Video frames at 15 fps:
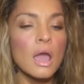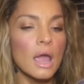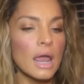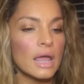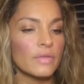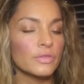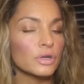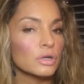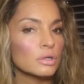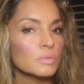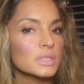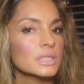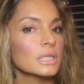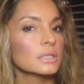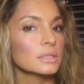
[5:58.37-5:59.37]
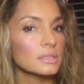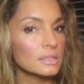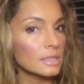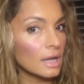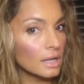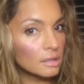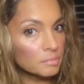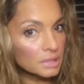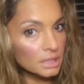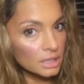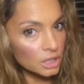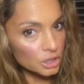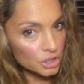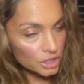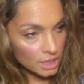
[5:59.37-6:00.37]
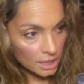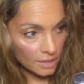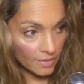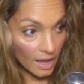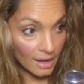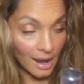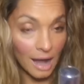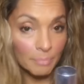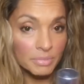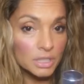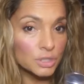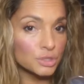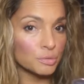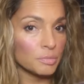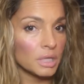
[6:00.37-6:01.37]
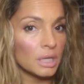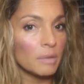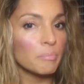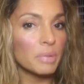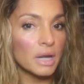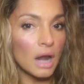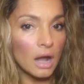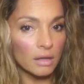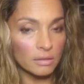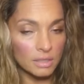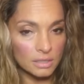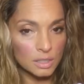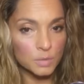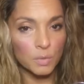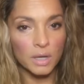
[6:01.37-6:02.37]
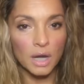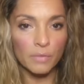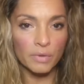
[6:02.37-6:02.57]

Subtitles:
And the girl was like, listen, I completely understand, and that happened to me, but this is what I